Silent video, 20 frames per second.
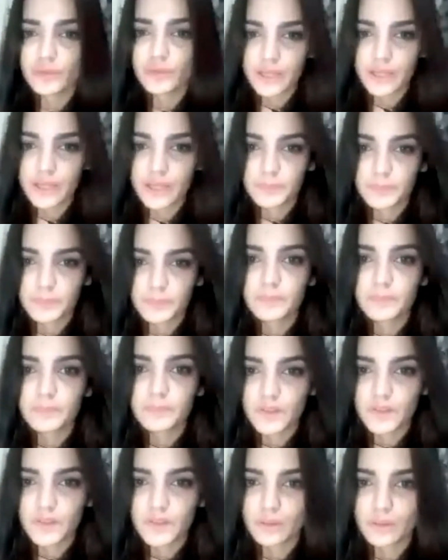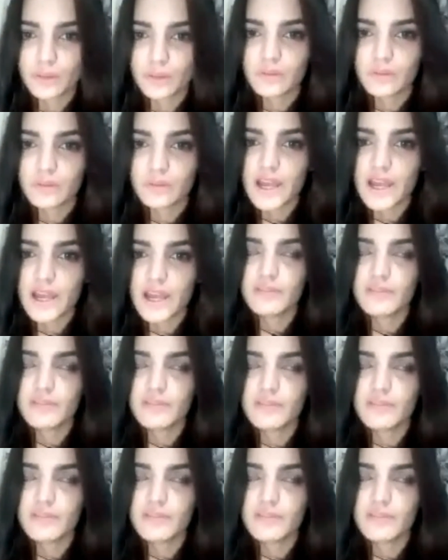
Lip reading: you know, which I have realized